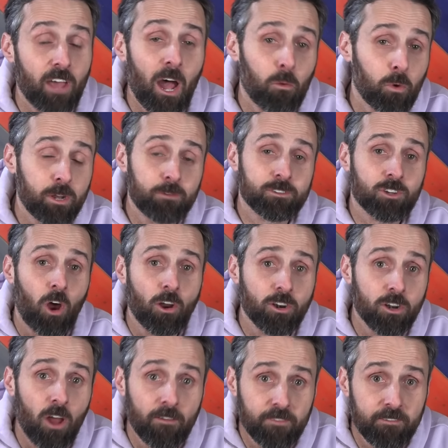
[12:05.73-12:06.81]
thought when he was
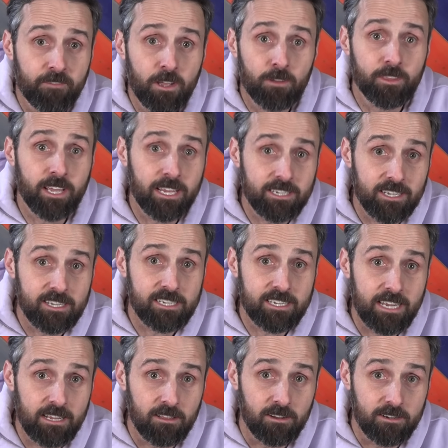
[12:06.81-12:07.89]
carted off the field against the
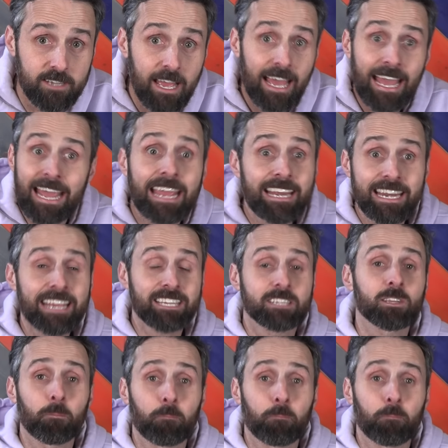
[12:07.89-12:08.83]
Steelers. He needs